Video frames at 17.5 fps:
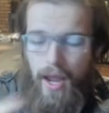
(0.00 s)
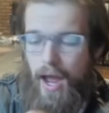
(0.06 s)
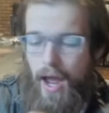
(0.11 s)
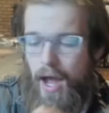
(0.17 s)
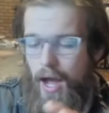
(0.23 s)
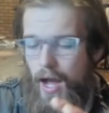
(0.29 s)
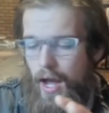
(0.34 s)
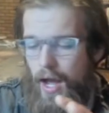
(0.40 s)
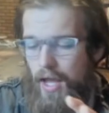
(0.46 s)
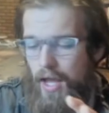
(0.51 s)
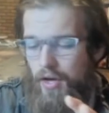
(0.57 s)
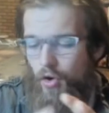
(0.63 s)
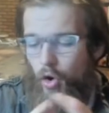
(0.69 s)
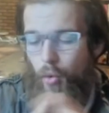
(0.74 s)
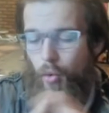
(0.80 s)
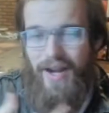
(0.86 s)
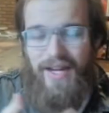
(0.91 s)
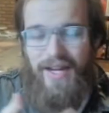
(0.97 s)
And
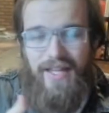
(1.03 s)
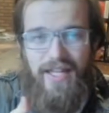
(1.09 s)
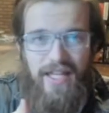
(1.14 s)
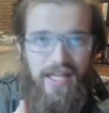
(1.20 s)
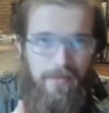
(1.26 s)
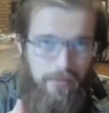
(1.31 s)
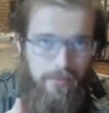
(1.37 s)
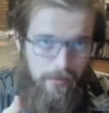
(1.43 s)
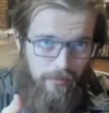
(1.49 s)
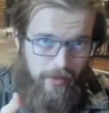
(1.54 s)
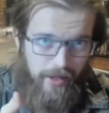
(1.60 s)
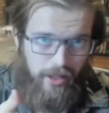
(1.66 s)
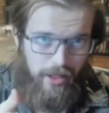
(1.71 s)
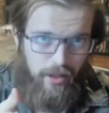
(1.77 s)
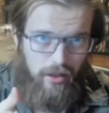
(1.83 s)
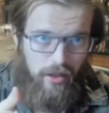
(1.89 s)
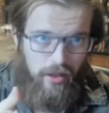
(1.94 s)
a way to keep him there